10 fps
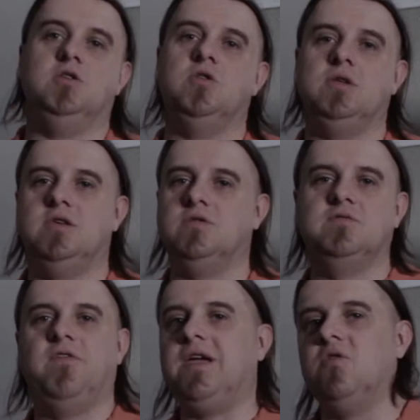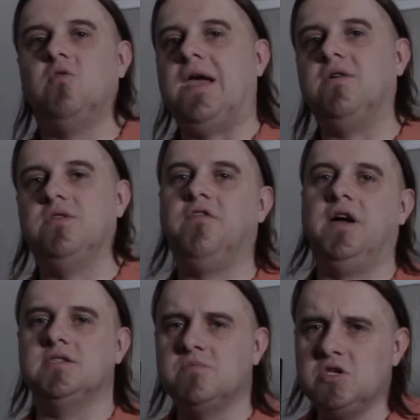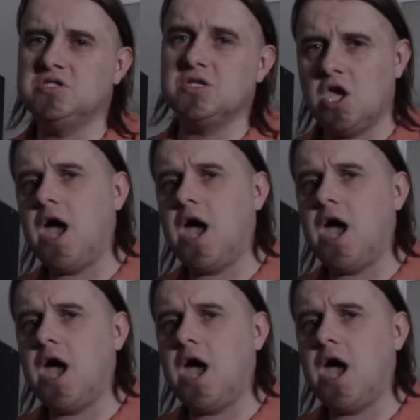It's very rare that you find somebody who's like,